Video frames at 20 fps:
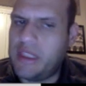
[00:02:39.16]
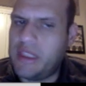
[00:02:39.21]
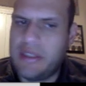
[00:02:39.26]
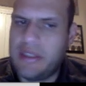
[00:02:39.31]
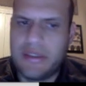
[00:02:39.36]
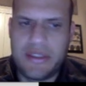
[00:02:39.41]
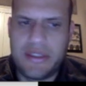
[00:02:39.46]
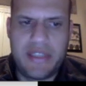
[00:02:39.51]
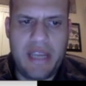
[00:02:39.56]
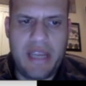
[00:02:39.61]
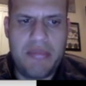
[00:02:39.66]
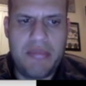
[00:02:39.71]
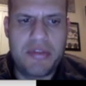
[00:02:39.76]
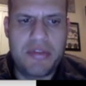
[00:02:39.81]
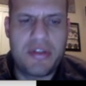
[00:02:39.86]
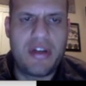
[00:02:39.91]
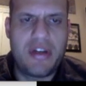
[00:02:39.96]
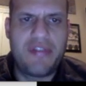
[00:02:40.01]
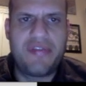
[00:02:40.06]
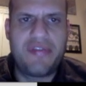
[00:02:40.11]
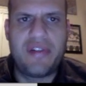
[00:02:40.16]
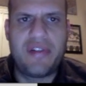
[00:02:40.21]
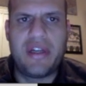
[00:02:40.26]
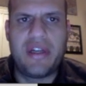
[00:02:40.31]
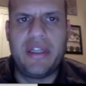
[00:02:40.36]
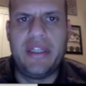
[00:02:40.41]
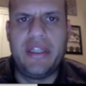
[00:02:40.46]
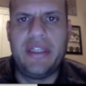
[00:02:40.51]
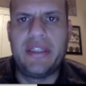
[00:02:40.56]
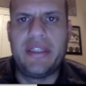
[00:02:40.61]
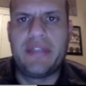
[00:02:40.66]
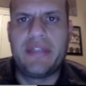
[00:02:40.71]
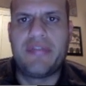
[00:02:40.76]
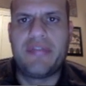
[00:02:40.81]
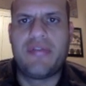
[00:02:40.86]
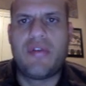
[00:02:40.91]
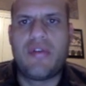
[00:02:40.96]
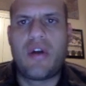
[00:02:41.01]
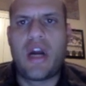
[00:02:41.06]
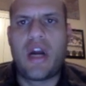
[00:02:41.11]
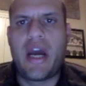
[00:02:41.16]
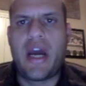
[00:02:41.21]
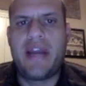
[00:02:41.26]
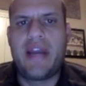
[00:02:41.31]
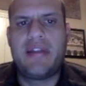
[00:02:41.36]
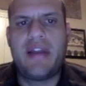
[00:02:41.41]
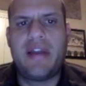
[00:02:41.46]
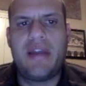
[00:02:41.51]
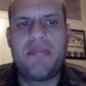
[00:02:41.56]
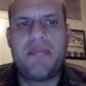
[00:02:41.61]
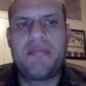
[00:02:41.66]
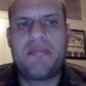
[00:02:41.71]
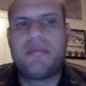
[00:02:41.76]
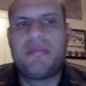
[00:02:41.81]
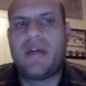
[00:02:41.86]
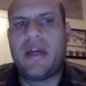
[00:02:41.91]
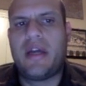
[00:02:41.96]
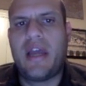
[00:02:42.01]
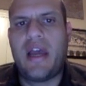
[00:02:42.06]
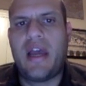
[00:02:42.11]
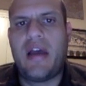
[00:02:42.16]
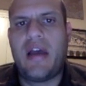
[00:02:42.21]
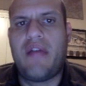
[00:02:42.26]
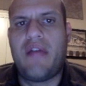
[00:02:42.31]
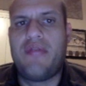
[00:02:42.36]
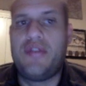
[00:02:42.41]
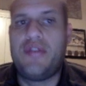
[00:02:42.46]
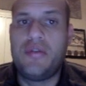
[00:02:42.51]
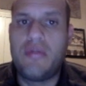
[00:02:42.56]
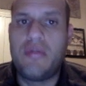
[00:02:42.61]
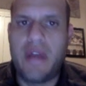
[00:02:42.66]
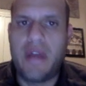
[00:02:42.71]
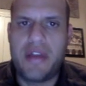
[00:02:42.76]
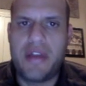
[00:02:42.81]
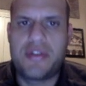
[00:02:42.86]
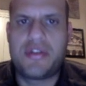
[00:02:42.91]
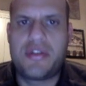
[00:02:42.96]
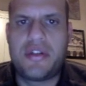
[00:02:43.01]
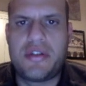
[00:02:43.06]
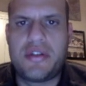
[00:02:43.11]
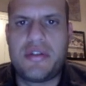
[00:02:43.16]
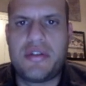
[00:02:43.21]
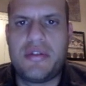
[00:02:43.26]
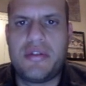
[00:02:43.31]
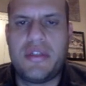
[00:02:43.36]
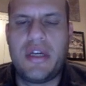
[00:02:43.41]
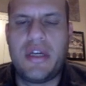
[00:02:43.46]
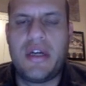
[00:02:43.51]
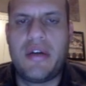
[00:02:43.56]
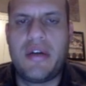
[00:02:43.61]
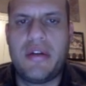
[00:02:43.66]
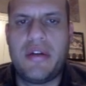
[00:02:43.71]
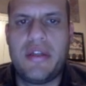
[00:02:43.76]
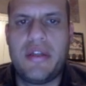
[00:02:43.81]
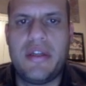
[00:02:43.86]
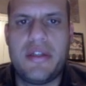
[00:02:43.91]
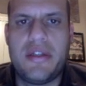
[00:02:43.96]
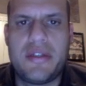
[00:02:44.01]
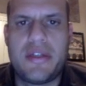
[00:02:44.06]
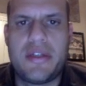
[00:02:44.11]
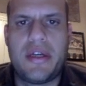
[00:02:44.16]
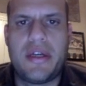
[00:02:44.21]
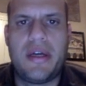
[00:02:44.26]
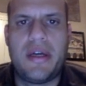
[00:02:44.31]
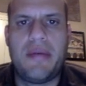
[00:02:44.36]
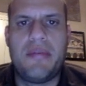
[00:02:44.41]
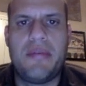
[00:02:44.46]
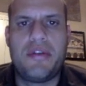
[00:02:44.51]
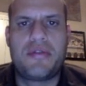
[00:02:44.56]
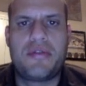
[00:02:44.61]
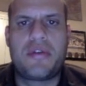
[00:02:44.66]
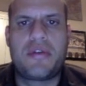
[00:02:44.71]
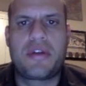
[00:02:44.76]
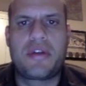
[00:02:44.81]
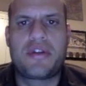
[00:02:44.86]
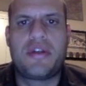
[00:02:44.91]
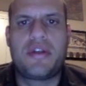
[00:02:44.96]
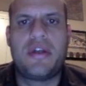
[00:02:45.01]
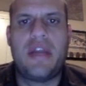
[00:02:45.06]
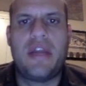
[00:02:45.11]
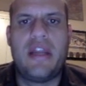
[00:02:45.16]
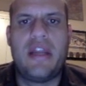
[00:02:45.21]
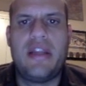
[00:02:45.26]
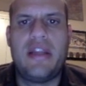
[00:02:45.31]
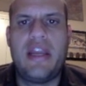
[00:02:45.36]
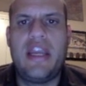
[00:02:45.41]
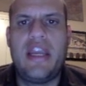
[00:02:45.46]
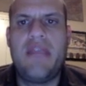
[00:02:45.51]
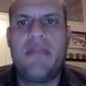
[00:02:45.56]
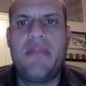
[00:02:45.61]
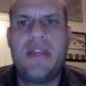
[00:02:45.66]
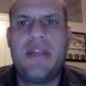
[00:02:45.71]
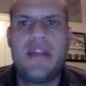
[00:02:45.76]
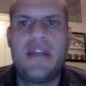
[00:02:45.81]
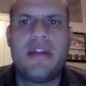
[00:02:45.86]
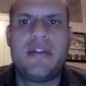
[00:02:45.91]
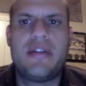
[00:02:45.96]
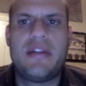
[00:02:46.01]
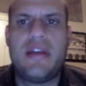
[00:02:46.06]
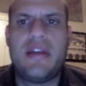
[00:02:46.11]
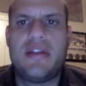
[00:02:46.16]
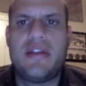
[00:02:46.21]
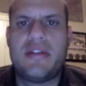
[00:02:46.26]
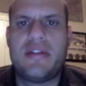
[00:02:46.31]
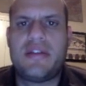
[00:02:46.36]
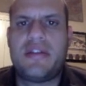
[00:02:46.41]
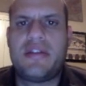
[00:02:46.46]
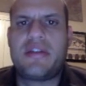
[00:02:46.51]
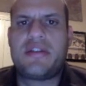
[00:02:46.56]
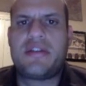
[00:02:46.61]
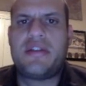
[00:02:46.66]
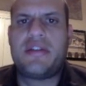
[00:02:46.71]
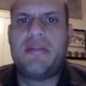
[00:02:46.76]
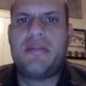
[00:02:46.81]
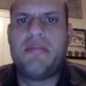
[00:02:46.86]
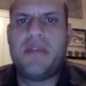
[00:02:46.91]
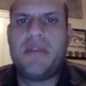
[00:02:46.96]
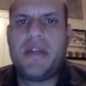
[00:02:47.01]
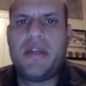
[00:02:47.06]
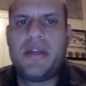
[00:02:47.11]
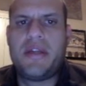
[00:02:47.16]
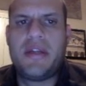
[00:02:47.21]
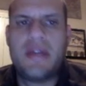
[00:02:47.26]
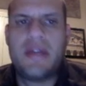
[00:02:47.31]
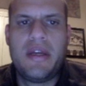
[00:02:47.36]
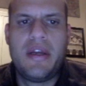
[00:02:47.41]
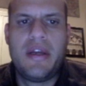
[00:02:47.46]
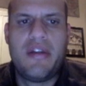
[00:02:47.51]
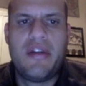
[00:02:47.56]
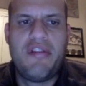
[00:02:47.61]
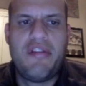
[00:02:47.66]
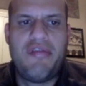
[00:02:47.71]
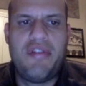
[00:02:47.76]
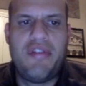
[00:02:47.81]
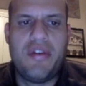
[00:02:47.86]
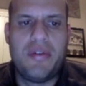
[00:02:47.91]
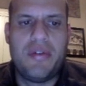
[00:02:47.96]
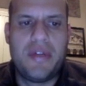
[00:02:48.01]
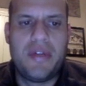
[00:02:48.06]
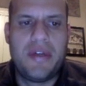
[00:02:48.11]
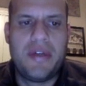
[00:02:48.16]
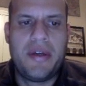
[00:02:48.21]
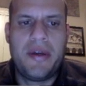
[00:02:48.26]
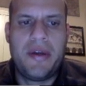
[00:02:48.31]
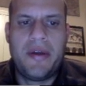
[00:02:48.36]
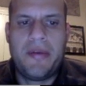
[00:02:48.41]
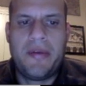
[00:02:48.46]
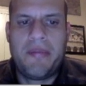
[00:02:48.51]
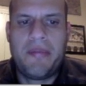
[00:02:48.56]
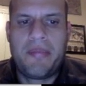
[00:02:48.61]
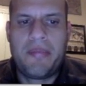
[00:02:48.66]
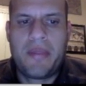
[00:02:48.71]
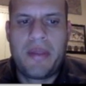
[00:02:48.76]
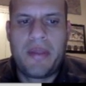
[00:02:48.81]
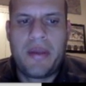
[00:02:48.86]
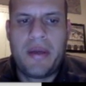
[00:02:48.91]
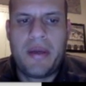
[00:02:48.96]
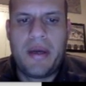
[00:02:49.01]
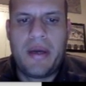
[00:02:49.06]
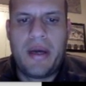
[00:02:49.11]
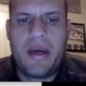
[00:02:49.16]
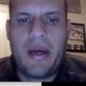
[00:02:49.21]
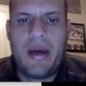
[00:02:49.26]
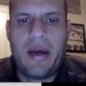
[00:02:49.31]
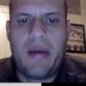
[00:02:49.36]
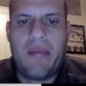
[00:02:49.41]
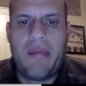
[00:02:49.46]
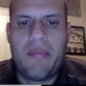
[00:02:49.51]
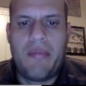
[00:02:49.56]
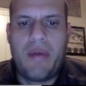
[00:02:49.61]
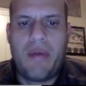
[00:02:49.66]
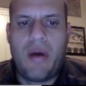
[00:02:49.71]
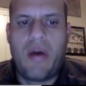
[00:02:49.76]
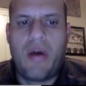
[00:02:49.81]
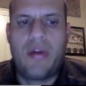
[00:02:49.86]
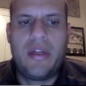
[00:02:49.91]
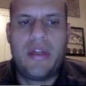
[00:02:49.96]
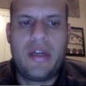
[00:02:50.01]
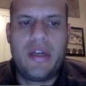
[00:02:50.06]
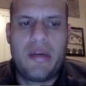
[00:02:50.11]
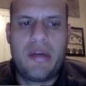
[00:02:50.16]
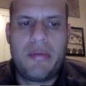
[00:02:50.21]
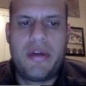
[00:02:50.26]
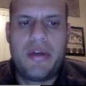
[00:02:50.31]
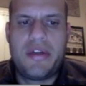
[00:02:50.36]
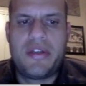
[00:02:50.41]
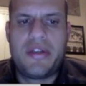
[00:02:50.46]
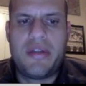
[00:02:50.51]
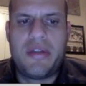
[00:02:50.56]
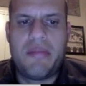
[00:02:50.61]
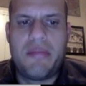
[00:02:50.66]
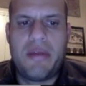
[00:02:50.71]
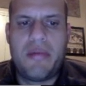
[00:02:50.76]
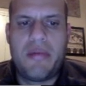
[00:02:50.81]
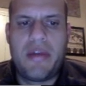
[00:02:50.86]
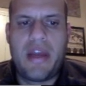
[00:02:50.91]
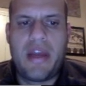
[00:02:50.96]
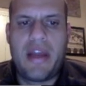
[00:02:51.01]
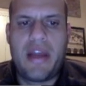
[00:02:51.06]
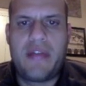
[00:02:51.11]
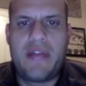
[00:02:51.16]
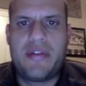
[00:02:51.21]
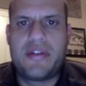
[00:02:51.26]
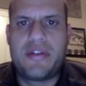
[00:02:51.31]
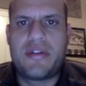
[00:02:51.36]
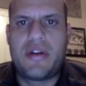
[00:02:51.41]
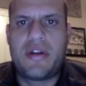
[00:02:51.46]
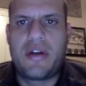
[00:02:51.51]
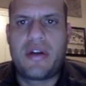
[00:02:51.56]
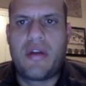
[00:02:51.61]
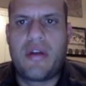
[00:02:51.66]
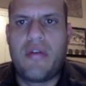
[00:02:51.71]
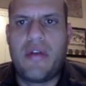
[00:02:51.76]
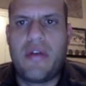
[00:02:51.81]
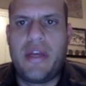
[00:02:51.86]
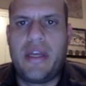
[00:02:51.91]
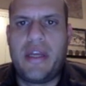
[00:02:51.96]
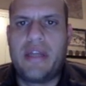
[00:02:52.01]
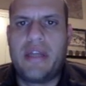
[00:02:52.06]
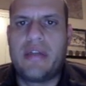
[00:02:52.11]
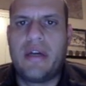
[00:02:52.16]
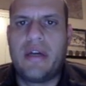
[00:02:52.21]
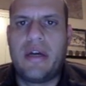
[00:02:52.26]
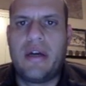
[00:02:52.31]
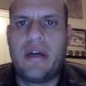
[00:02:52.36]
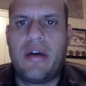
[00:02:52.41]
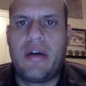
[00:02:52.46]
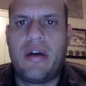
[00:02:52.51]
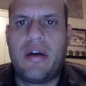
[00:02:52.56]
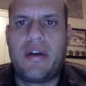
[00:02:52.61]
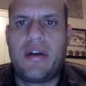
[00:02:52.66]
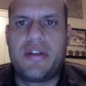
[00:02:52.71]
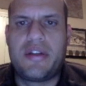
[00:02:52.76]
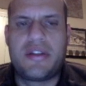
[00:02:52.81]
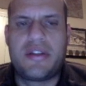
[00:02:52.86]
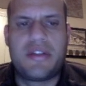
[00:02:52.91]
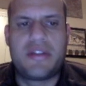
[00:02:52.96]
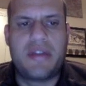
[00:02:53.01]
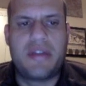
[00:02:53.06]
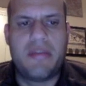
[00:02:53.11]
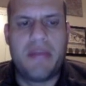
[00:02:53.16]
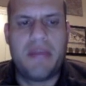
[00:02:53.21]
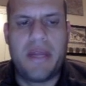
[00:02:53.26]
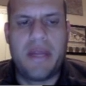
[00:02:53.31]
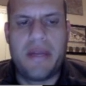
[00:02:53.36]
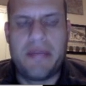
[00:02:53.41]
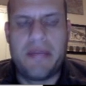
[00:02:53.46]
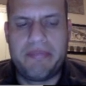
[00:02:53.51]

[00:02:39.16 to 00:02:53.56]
Same stuff. For I type, I have 2 registers on this instruction, and the immediate is a 16-bit field. All the numbers and memory address are 16-bit.